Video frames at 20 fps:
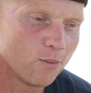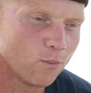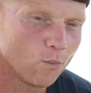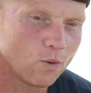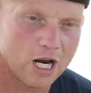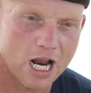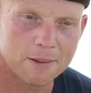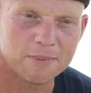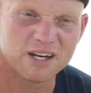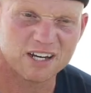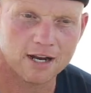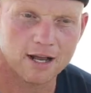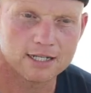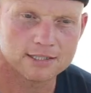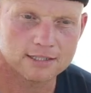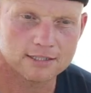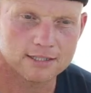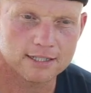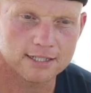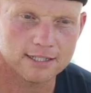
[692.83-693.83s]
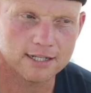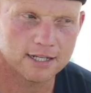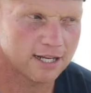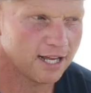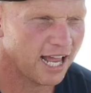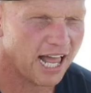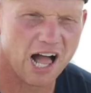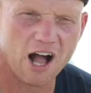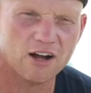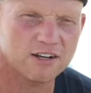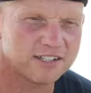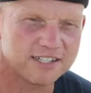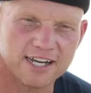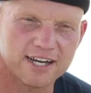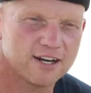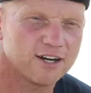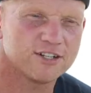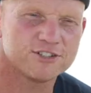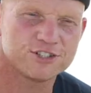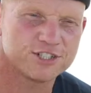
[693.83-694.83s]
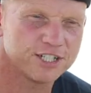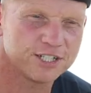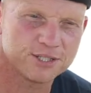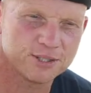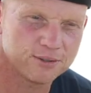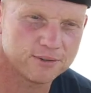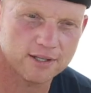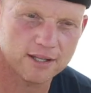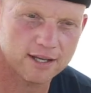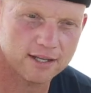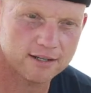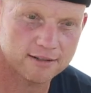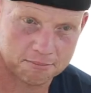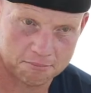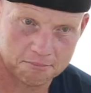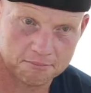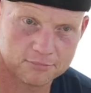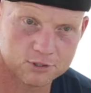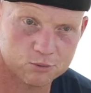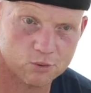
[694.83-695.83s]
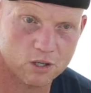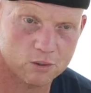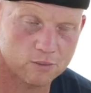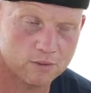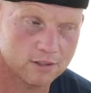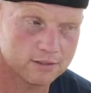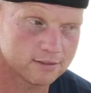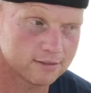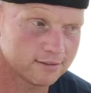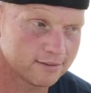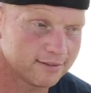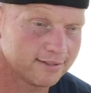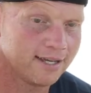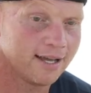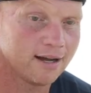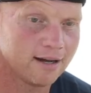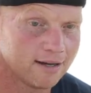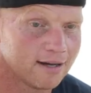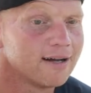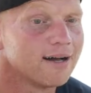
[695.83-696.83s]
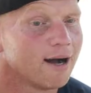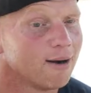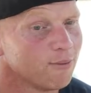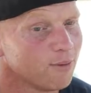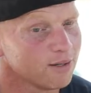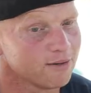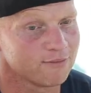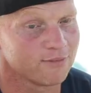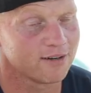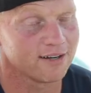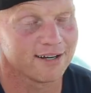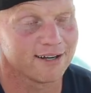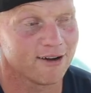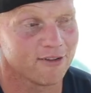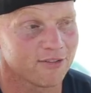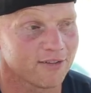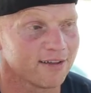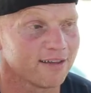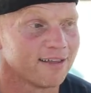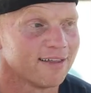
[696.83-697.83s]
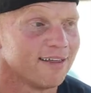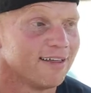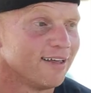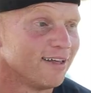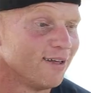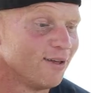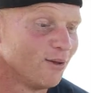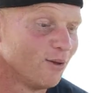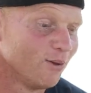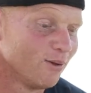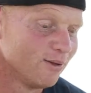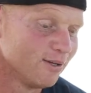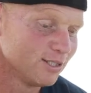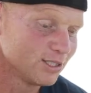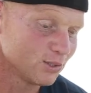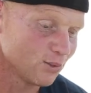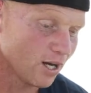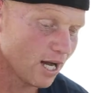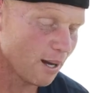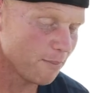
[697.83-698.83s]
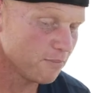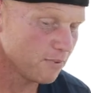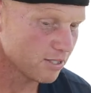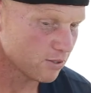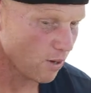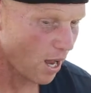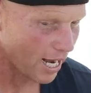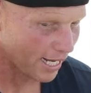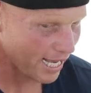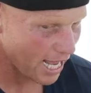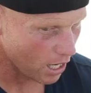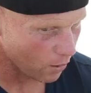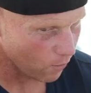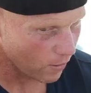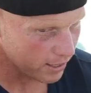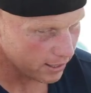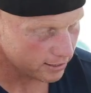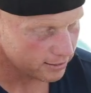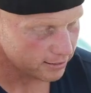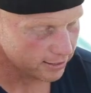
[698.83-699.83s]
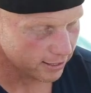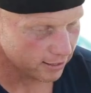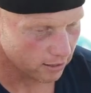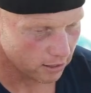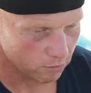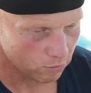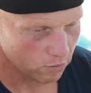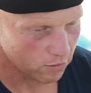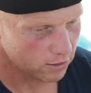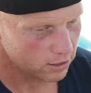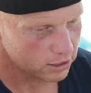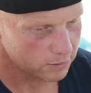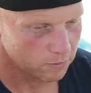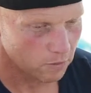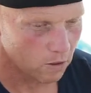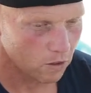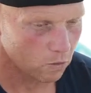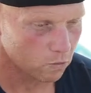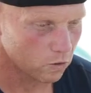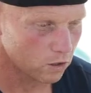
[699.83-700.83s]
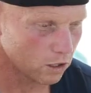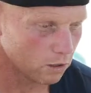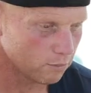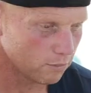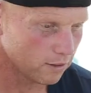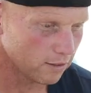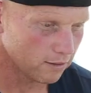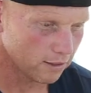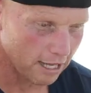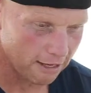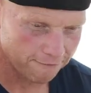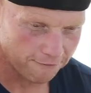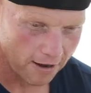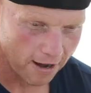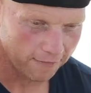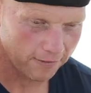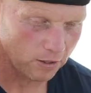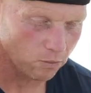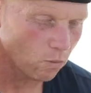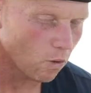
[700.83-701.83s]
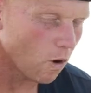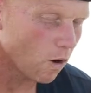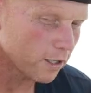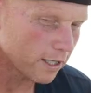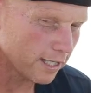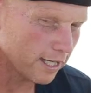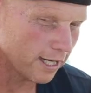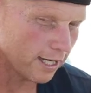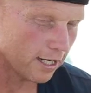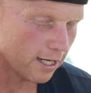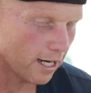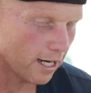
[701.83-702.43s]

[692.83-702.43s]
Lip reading: when I'm in custody. How dare she do that? That's where I was. Yeah, I wasn't very healthy. So I can't wait to see her, and we're in a small room, and they finally walk in,